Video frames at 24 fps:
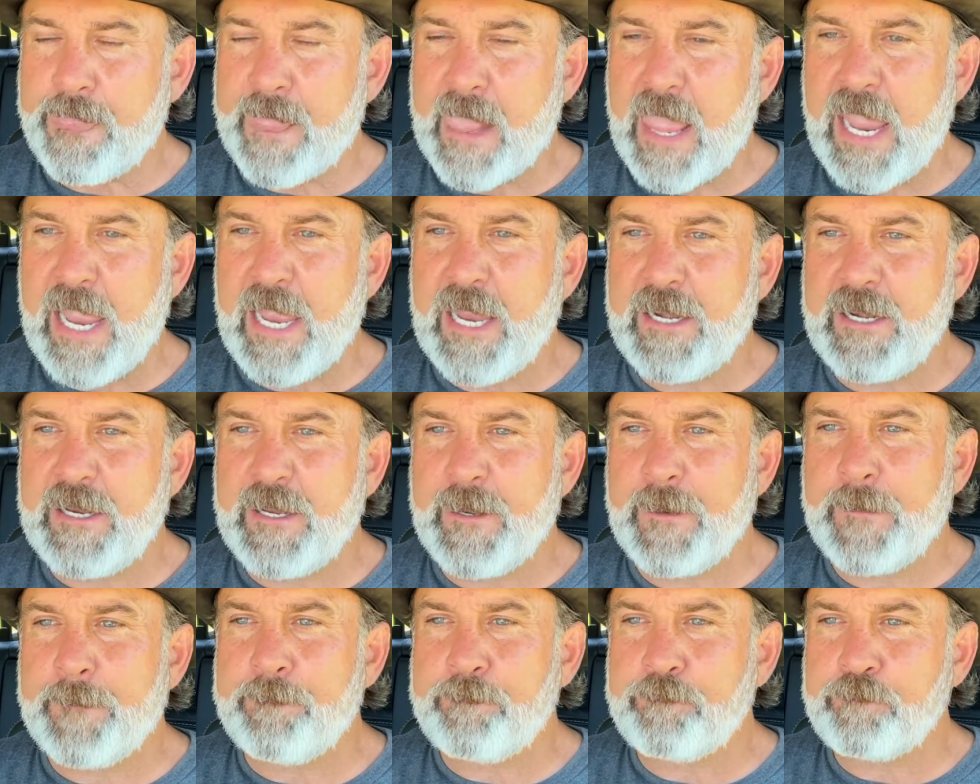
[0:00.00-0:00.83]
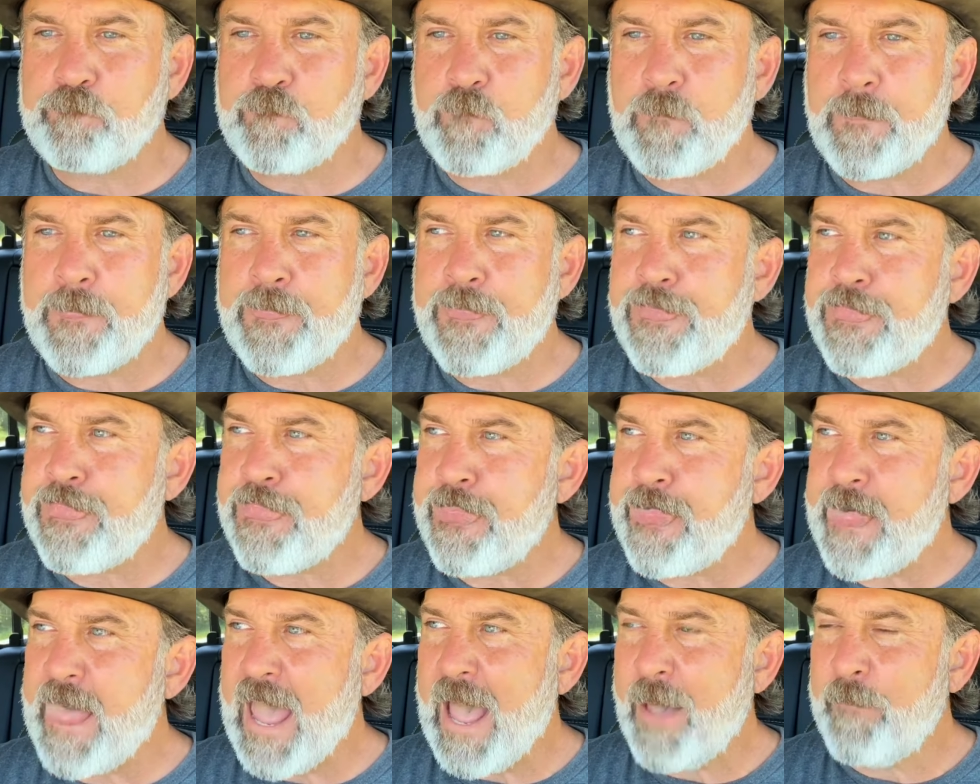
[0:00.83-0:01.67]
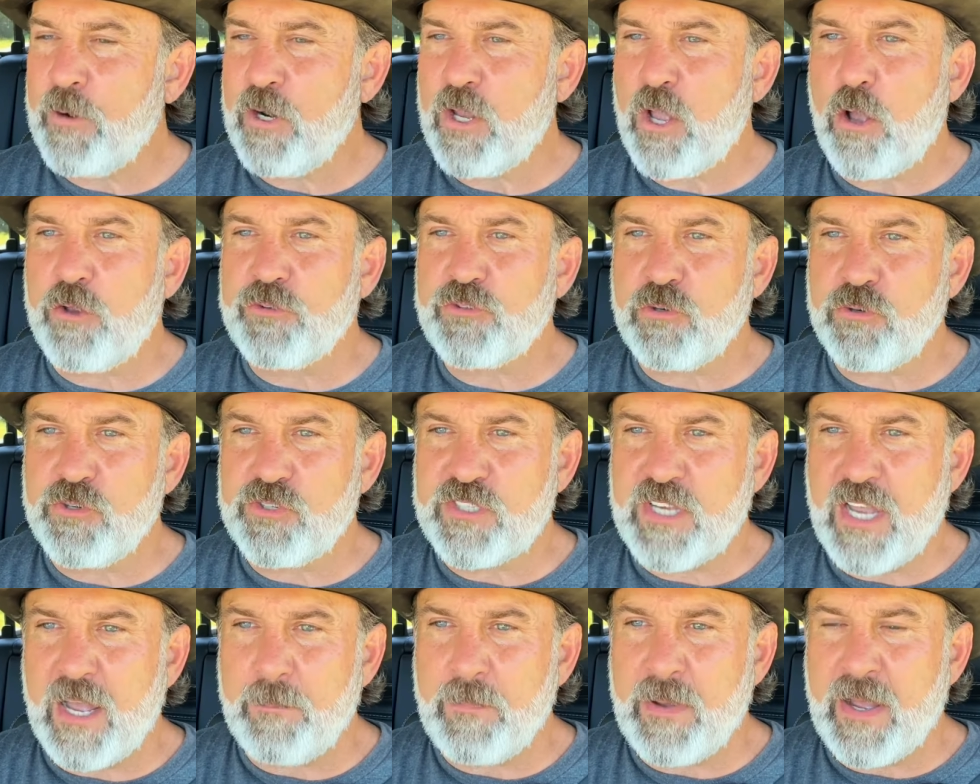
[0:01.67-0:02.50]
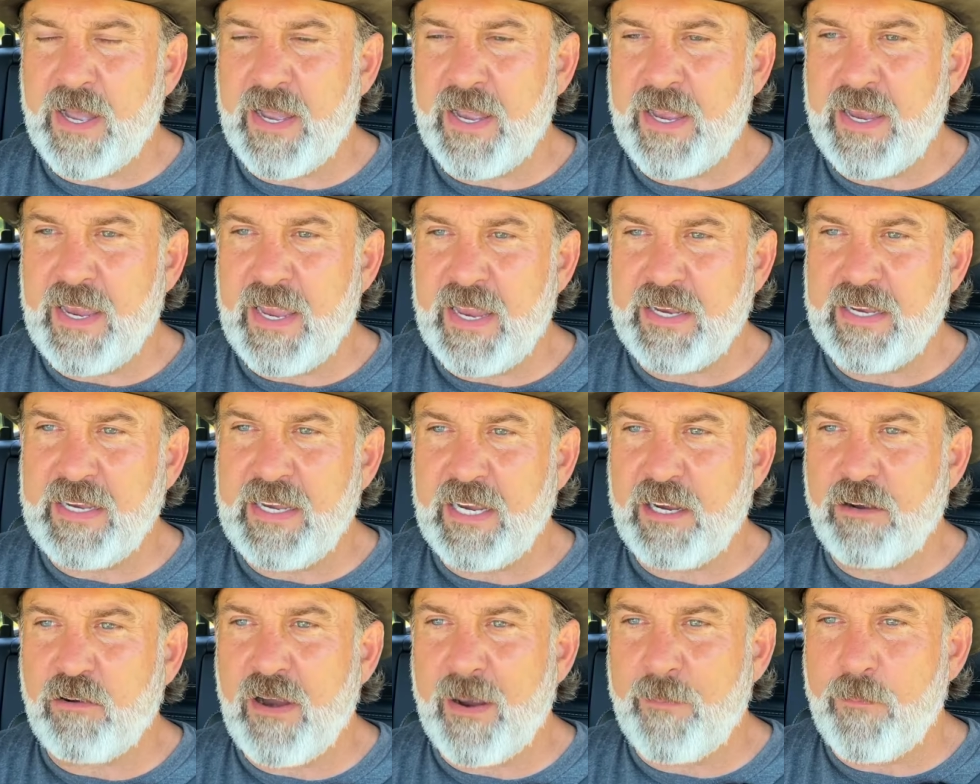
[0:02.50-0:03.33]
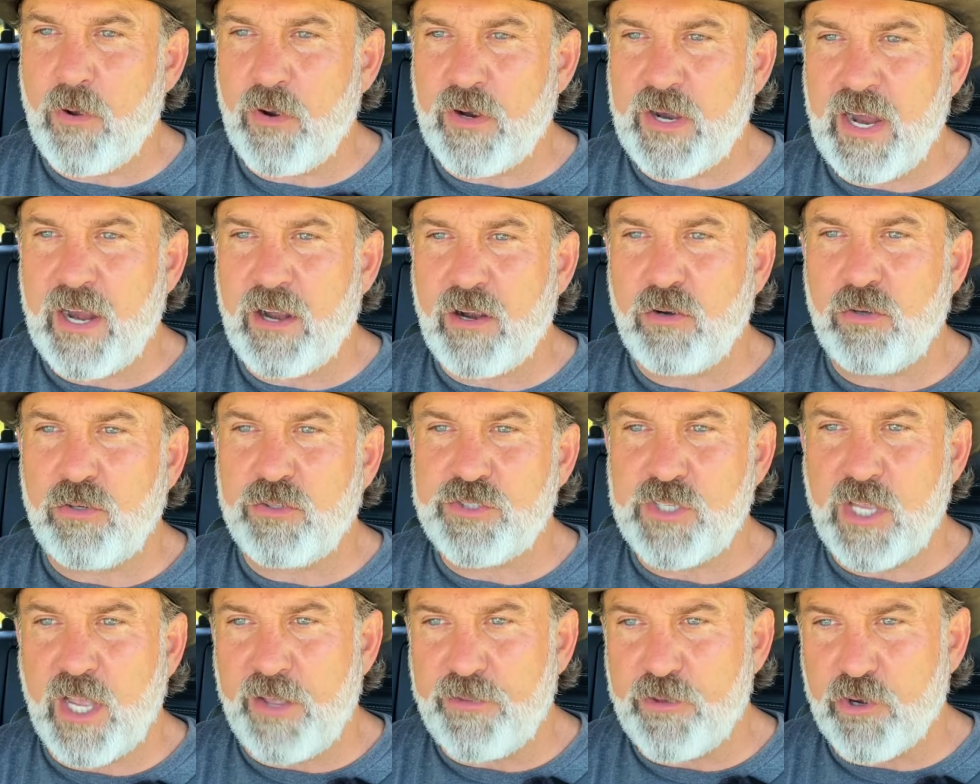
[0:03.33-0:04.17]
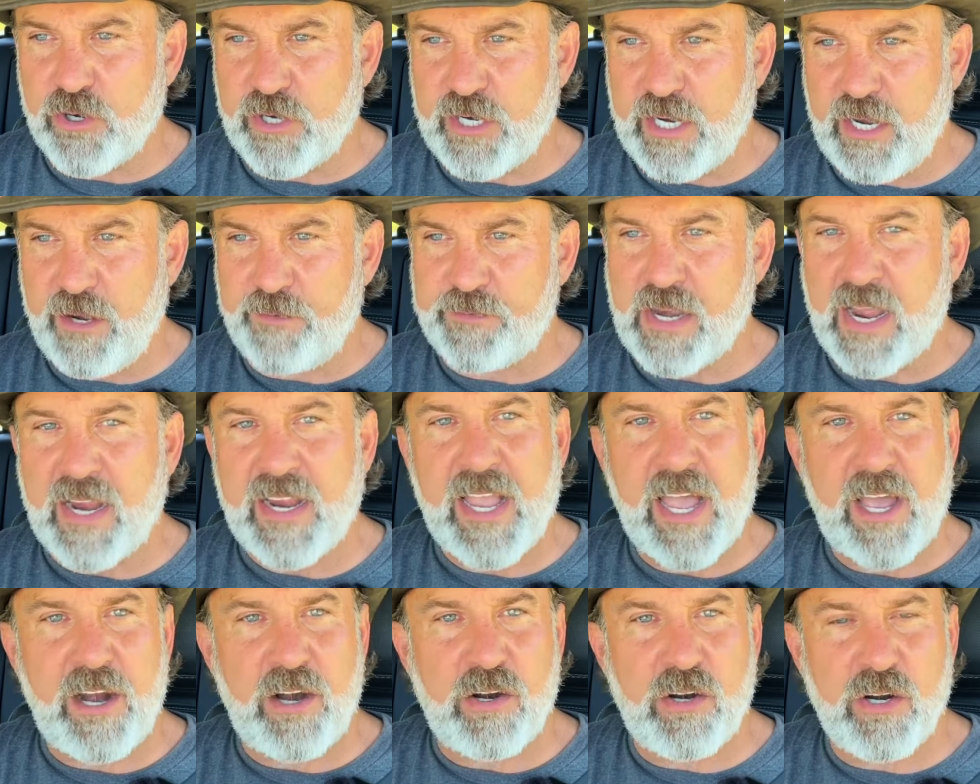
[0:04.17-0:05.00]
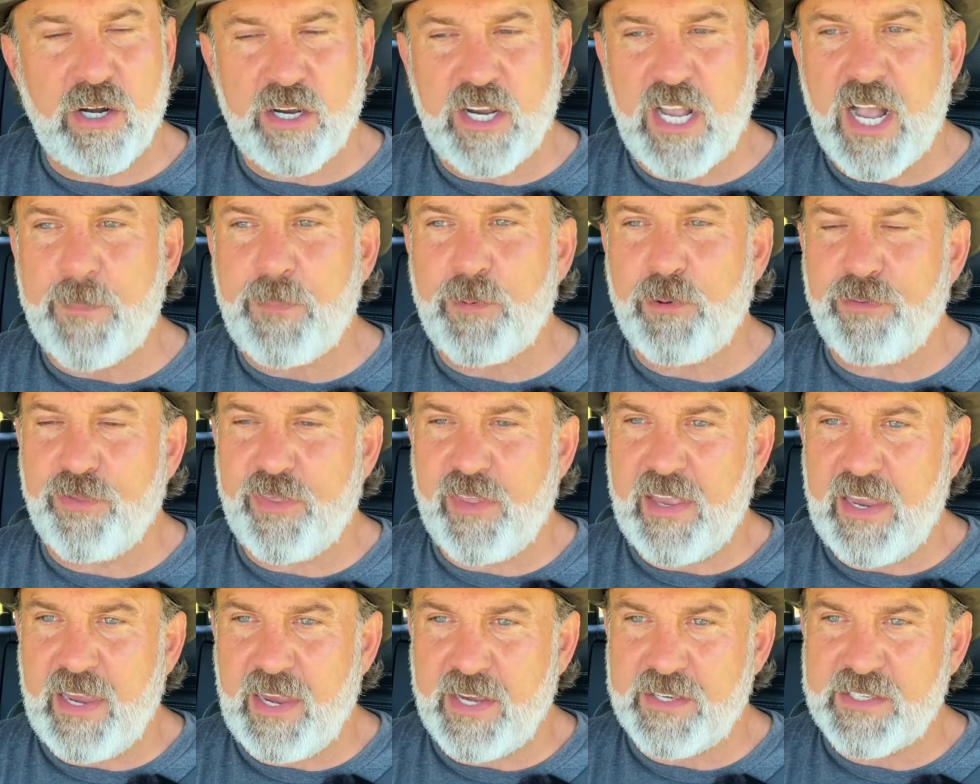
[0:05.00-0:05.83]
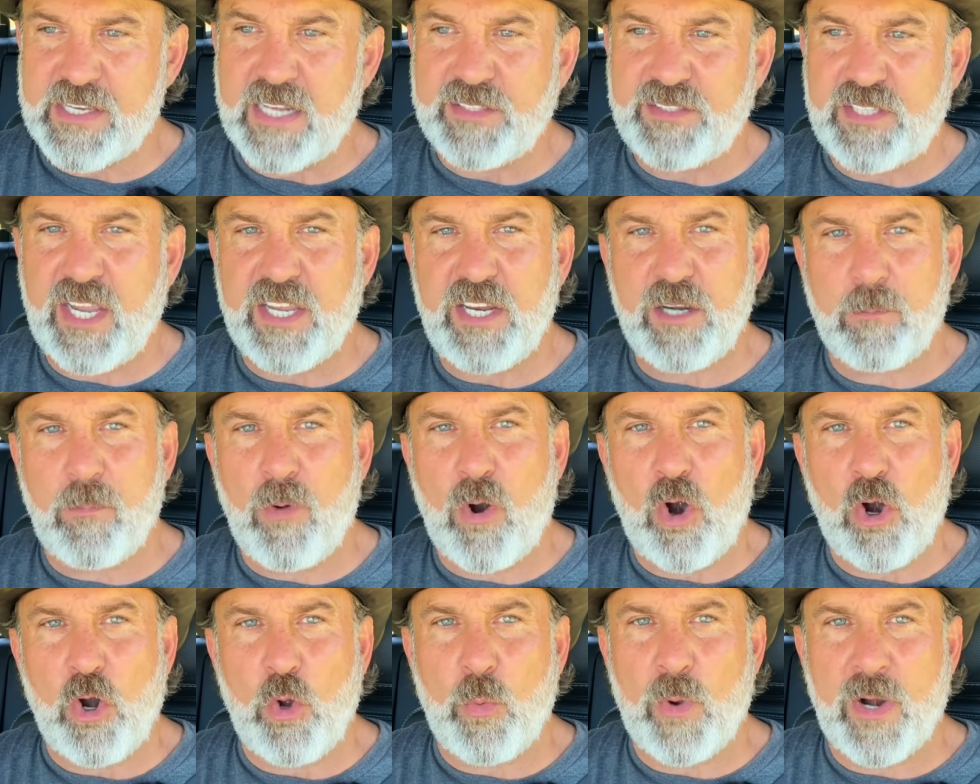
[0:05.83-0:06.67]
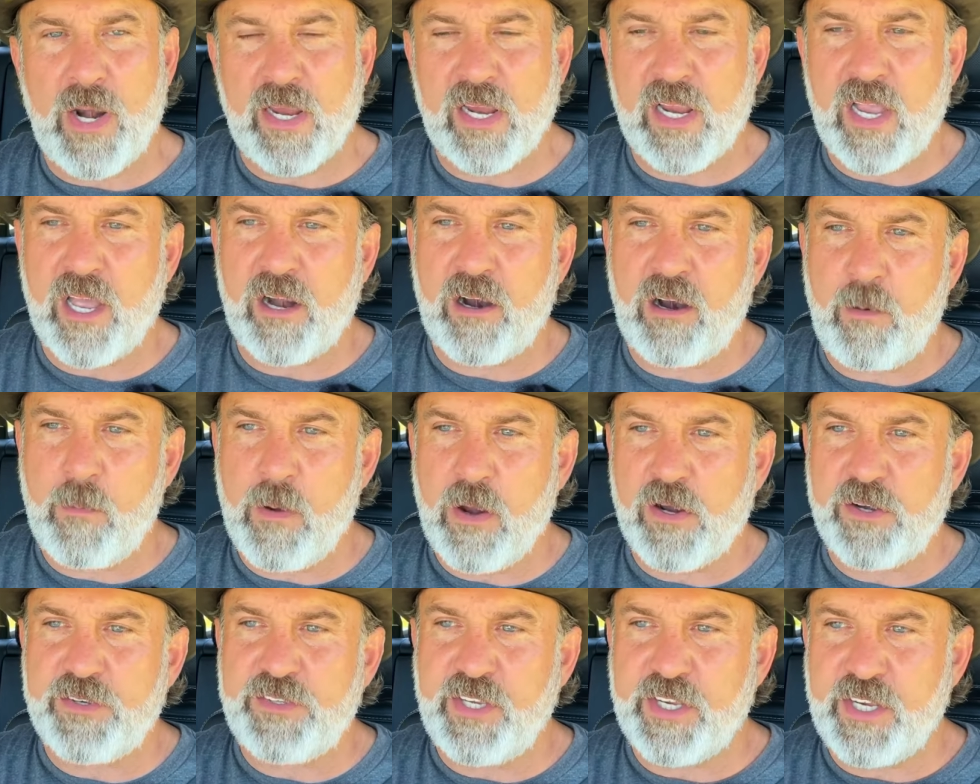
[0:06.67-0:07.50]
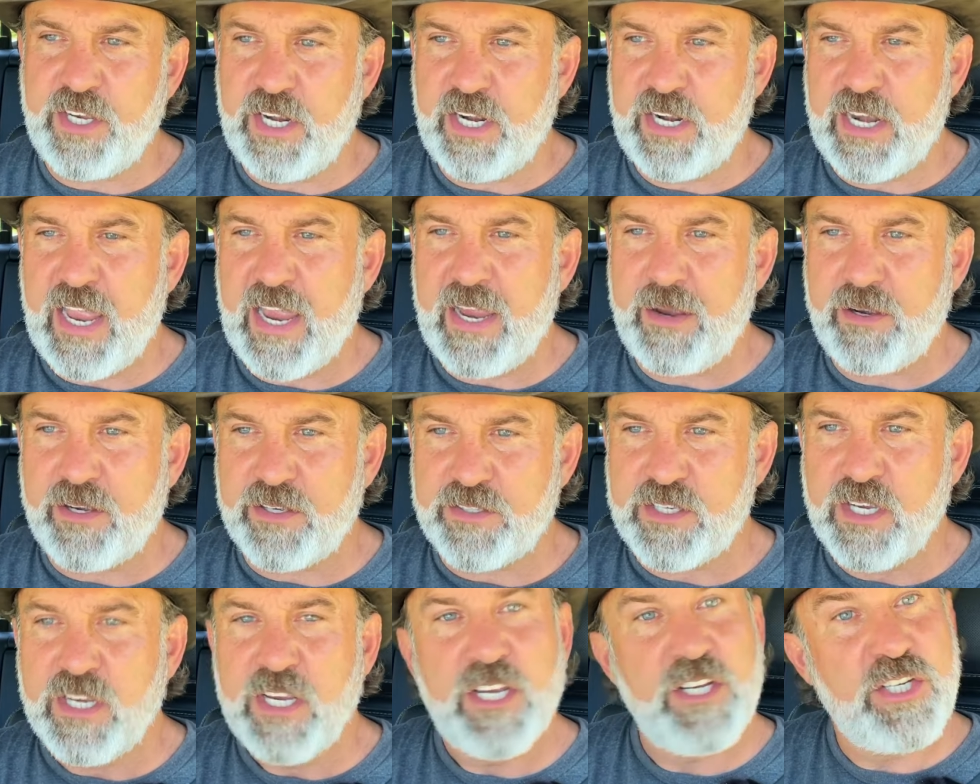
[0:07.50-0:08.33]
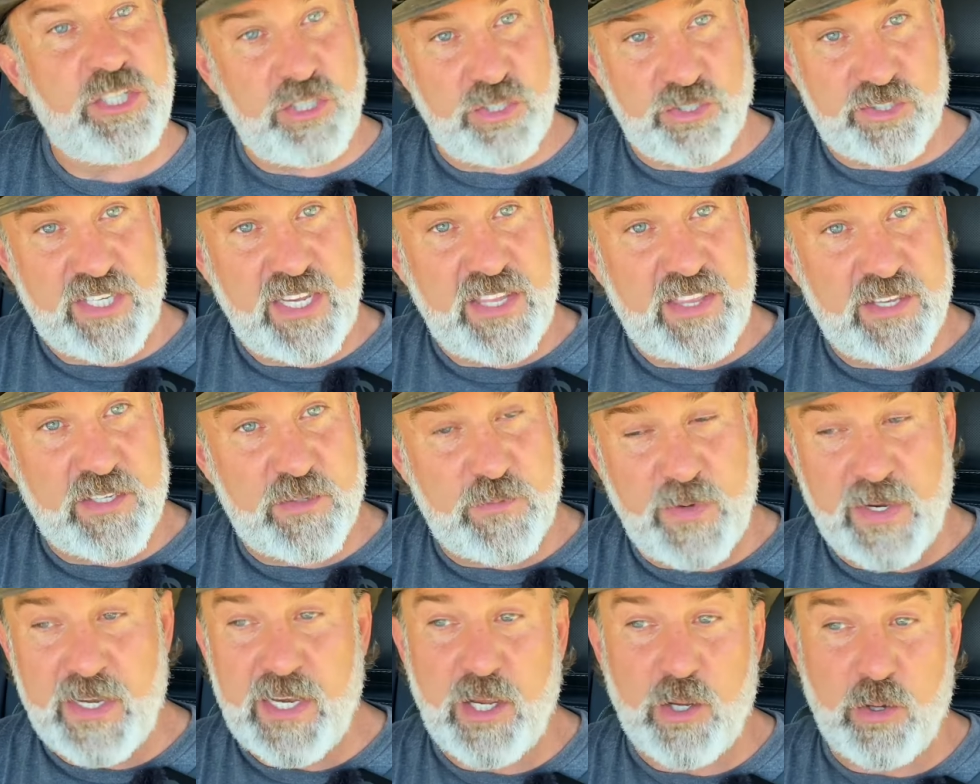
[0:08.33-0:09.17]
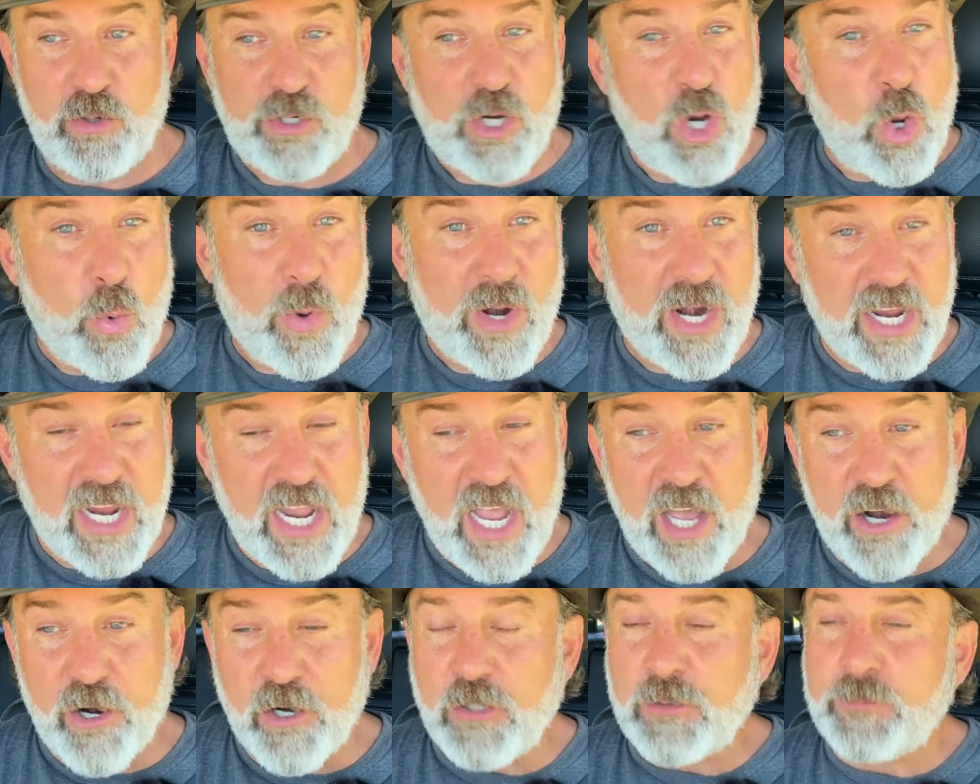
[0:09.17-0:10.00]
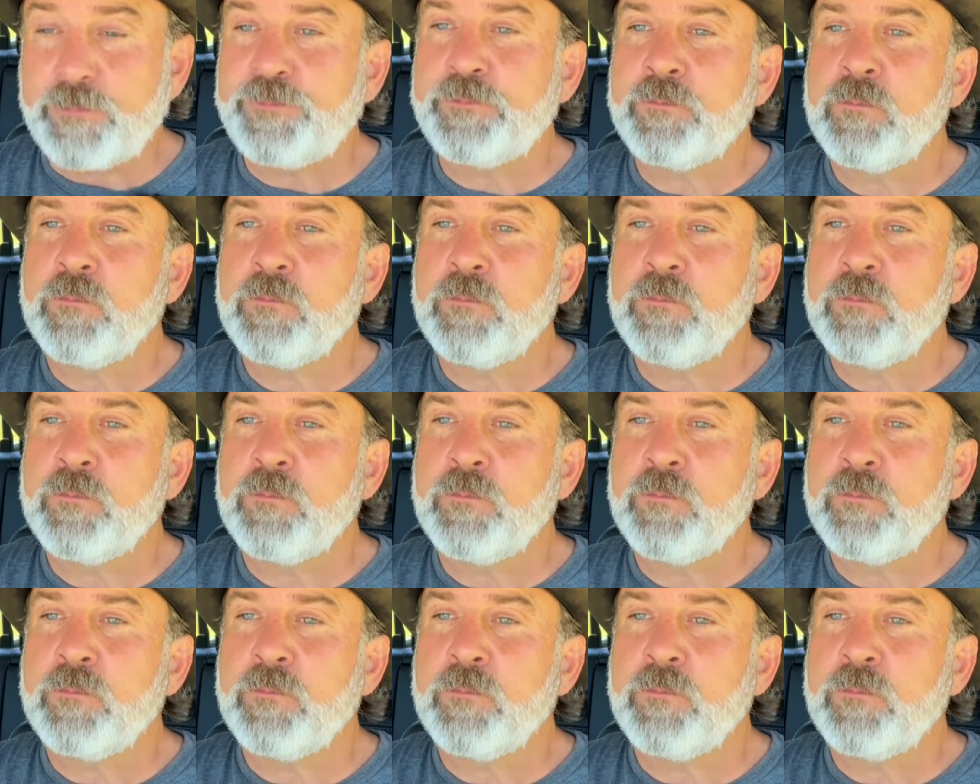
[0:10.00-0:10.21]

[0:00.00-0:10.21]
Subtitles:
And I'm also going to stop by and get Grandma Carol's other gift. I got her a couple things. I'll tell you tomorrow what I got her. I'm not going to tell you today because she'll see this video and know what I got her.